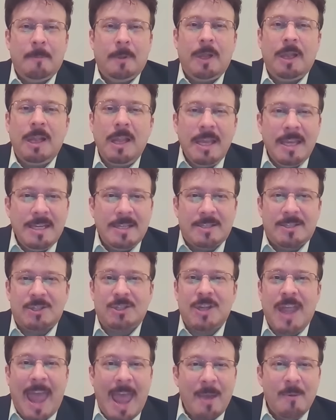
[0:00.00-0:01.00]
please
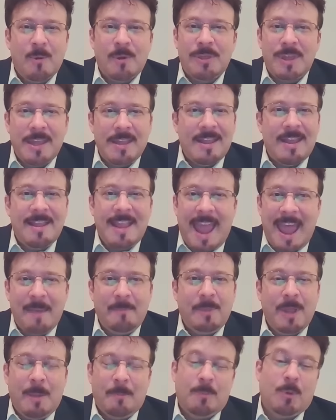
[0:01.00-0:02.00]
stay within the
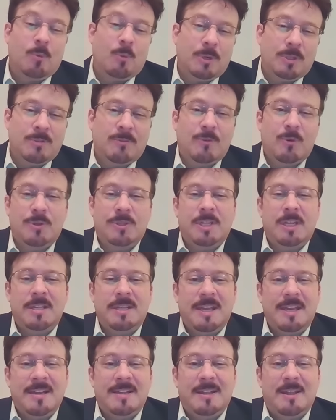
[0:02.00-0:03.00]
damn number, which, of course, they
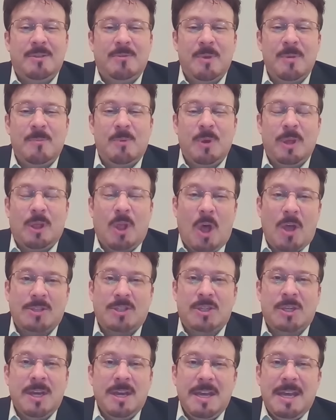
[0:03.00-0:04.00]
did in the three-point
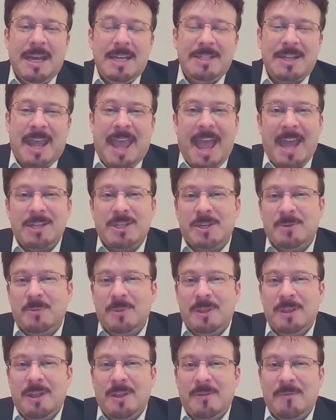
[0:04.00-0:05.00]
loss as I cashed in
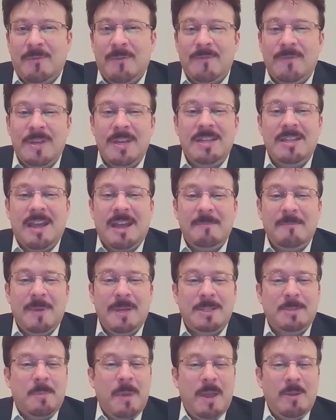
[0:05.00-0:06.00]
with another 15-dime
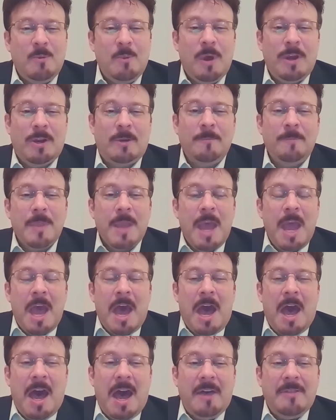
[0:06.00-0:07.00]
best bet winner.
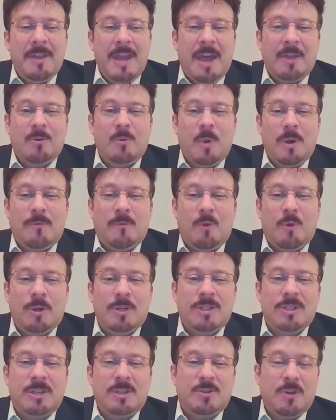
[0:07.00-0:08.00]
The other one, of
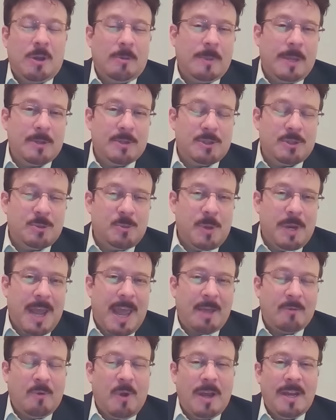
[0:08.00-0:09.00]
course, the Trailblazers
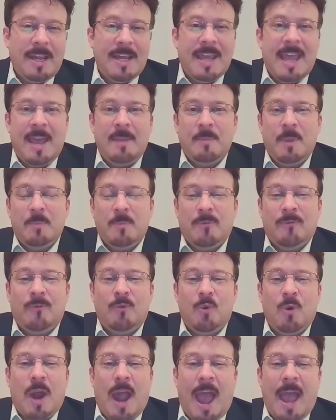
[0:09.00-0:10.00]
winning outright in game number
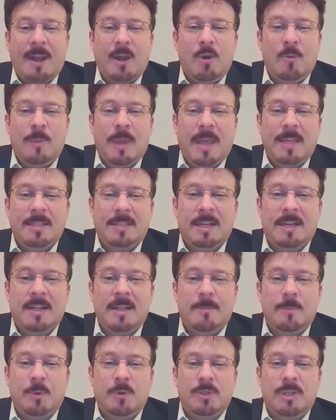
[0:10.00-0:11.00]
4 at home against the
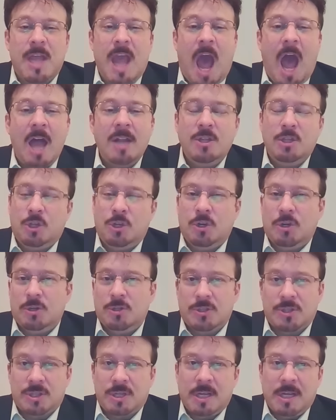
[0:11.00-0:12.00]
Clippers. The
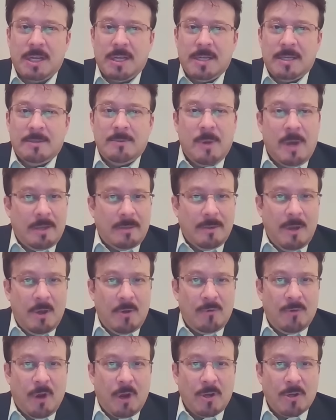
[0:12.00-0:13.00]
unders, well,
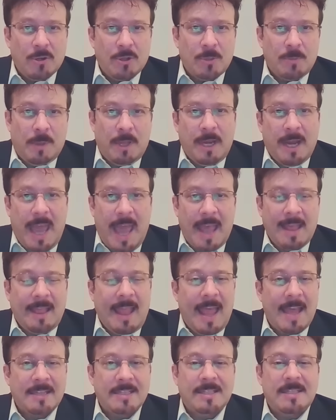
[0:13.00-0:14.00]
over-under split again
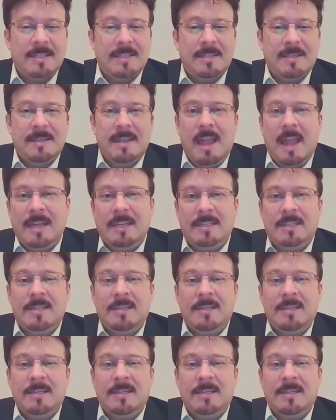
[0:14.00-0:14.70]
last night,